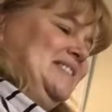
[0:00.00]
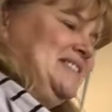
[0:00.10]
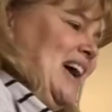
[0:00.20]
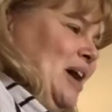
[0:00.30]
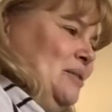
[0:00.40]

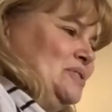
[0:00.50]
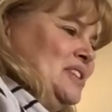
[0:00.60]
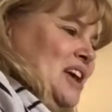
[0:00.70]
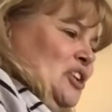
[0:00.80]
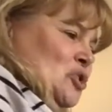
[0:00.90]
sounds
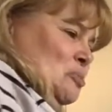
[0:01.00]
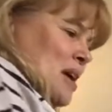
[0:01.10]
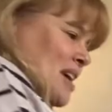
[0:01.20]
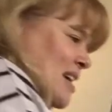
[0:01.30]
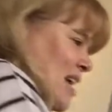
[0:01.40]
can you
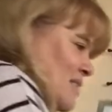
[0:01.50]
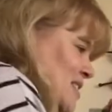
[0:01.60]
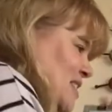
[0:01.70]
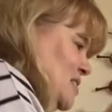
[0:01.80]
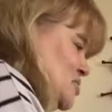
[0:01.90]
make out of the
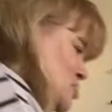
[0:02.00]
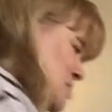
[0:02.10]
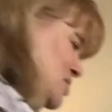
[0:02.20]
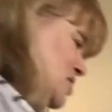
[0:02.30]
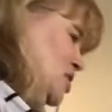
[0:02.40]

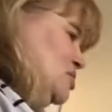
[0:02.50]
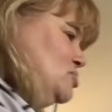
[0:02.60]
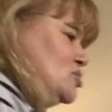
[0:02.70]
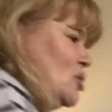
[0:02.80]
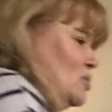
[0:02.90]
instrument that you
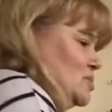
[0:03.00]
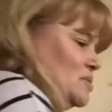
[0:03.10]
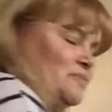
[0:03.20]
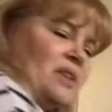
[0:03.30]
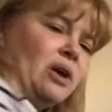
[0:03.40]
chose?
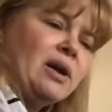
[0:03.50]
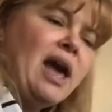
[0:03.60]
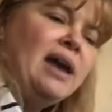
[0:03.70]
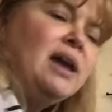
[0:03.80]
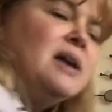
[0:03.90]

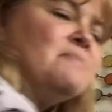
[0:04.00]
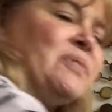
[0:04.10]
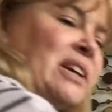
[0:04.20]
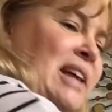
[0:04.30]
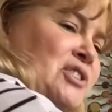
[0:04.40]
Okay,
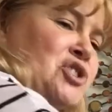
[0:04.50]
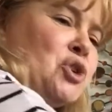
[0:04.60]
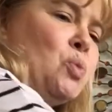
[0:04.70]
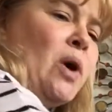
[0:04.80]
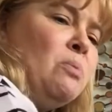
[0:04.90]
let's do
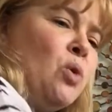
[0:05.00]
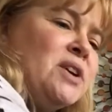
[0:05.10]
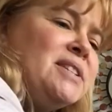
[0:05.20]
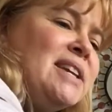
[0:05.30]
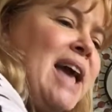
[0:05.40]
one more
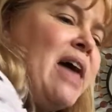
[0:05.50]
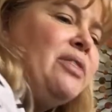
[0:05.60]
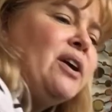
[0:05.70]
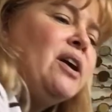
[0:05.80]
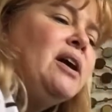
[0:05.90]

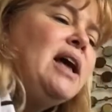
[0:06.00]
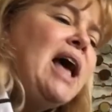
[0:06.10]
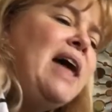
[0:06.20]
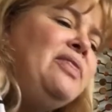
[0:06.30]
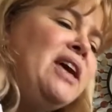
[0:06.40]
together.
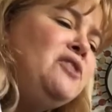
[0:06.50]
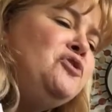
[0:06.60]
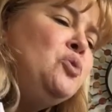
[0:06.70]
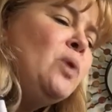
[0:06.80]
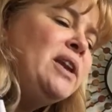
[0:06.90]
And then if
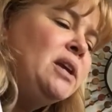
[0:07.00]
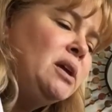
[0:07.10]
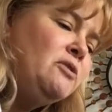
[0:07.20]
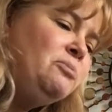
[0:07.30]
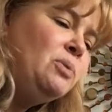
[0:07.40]
you want to
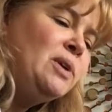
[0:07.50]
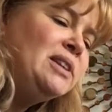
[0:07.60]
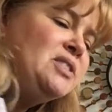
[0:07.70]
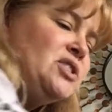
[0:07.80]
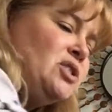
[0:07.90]
give me one,
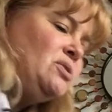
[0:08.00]
let's do